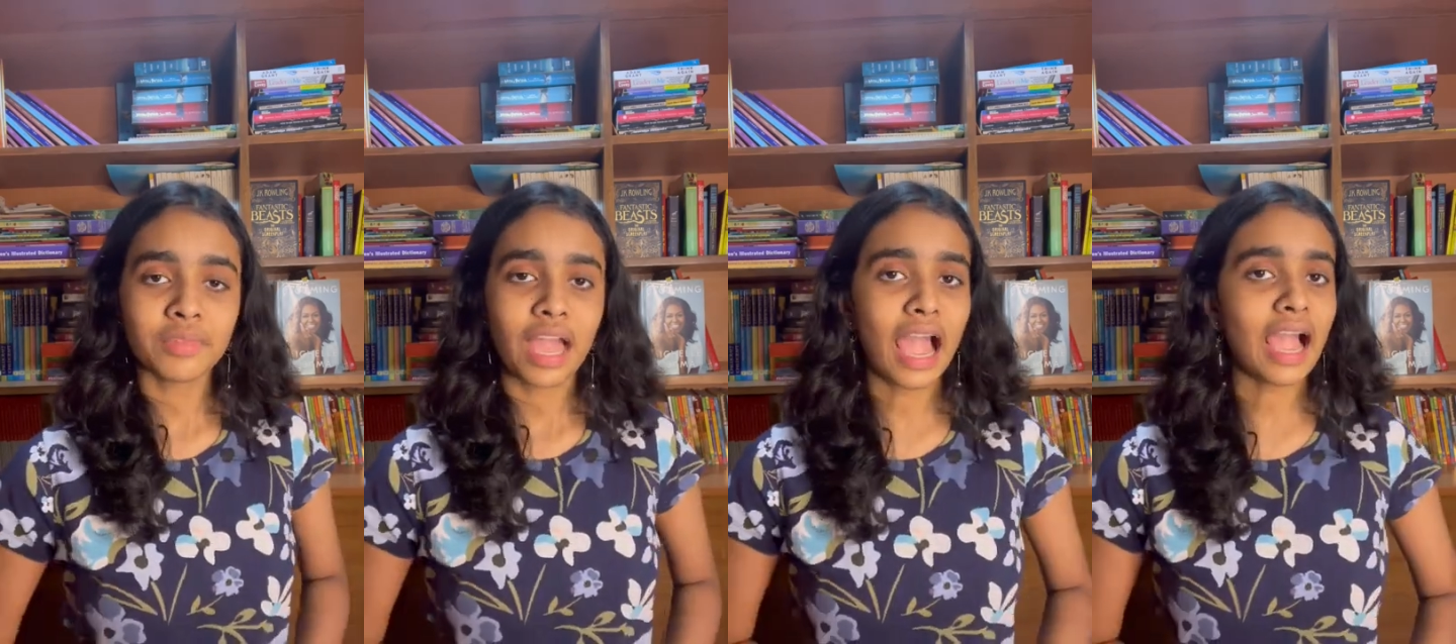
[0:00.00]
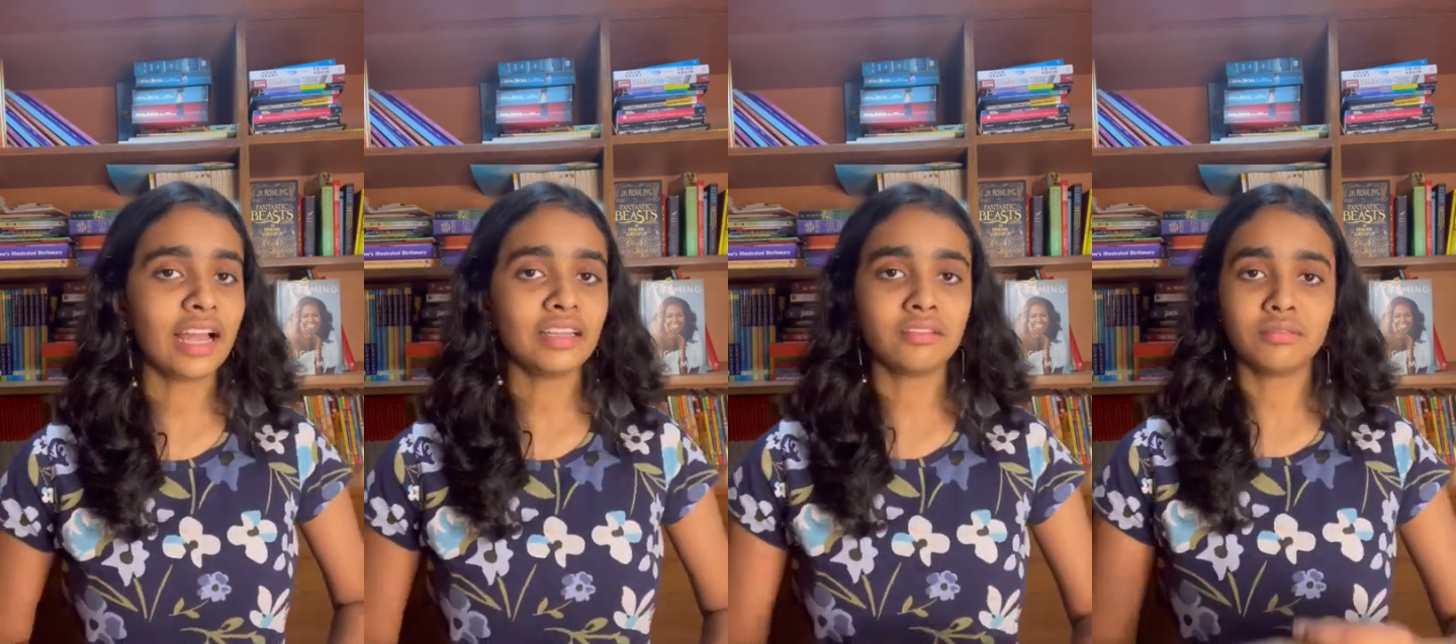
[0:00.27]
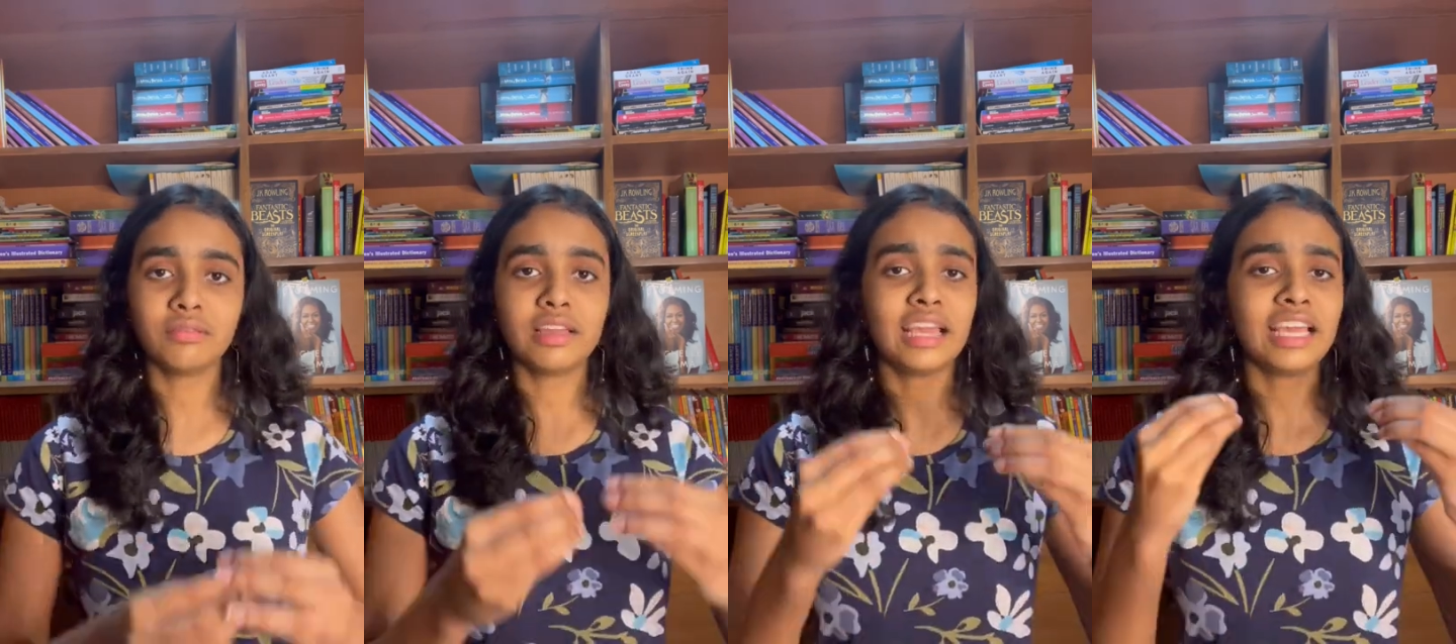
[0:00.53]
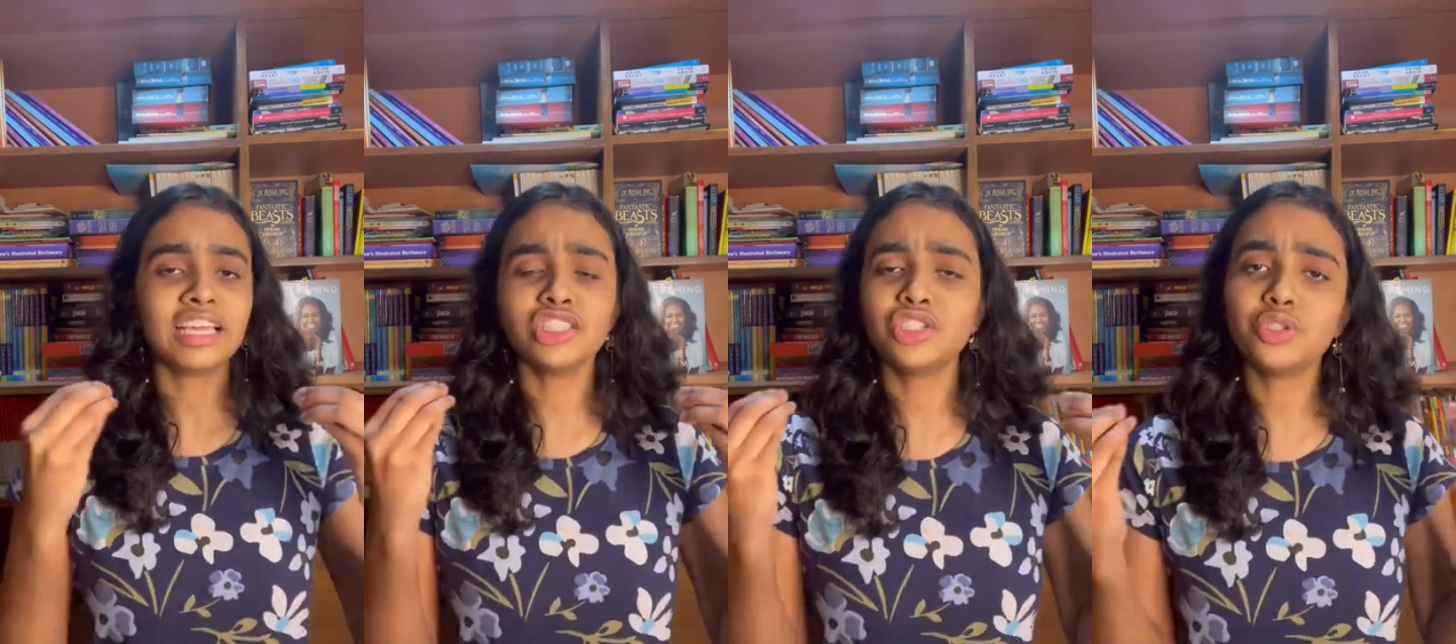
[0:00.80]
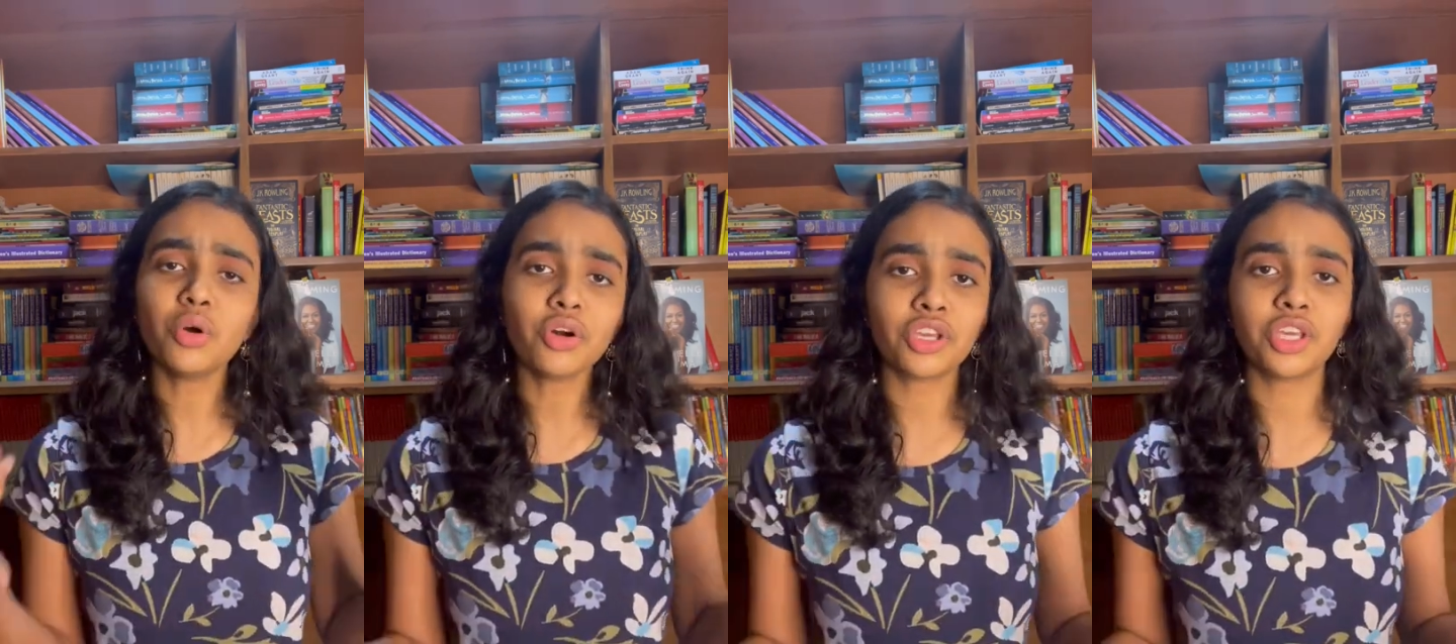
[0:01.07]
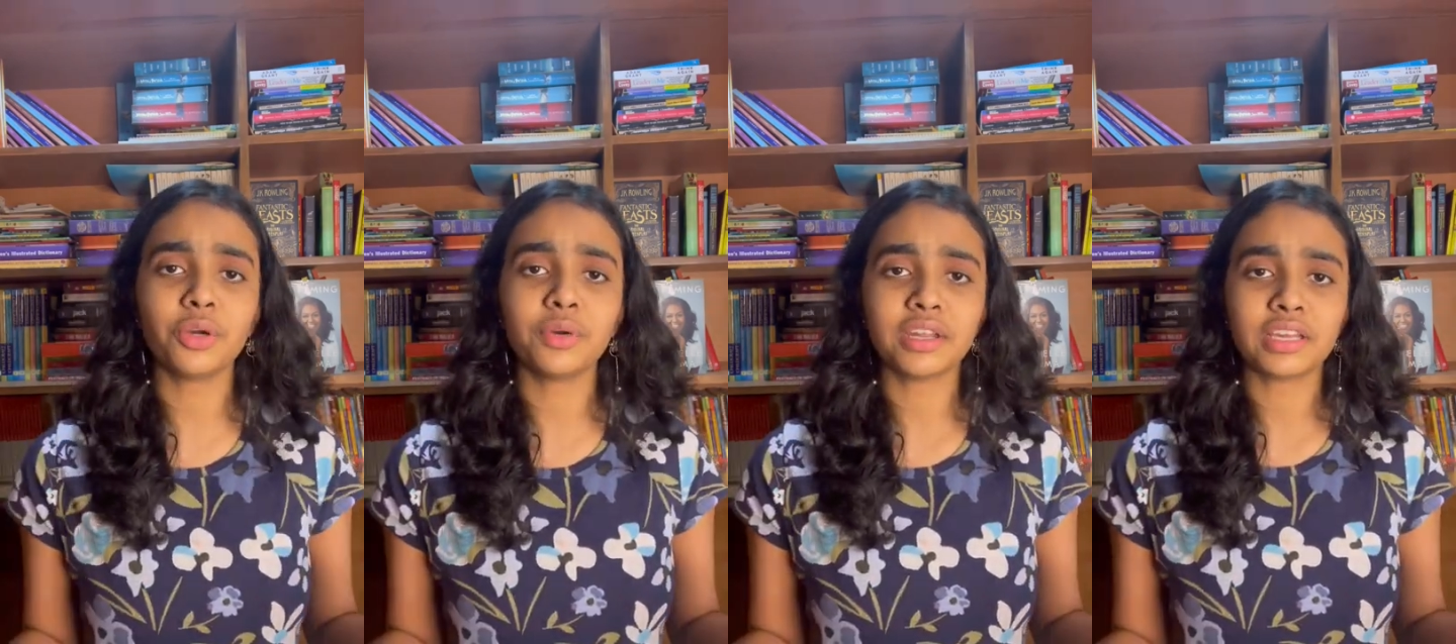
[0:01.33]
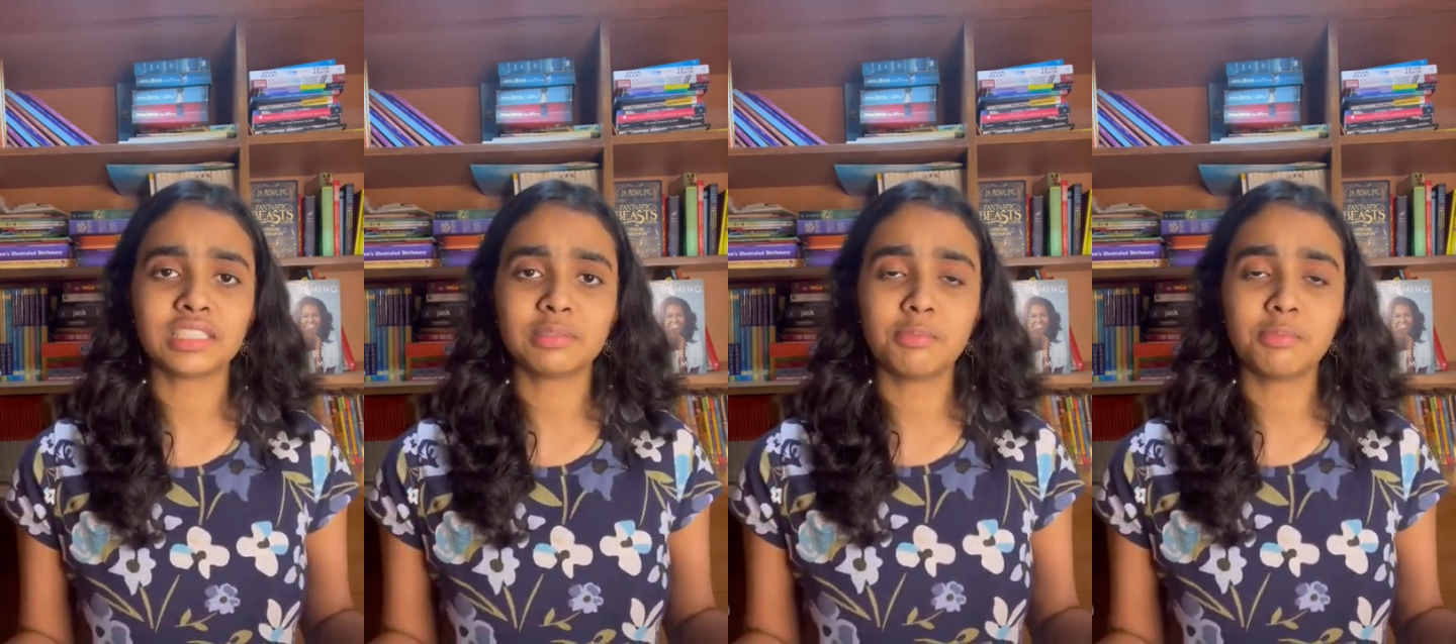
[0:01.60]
And he's so curious,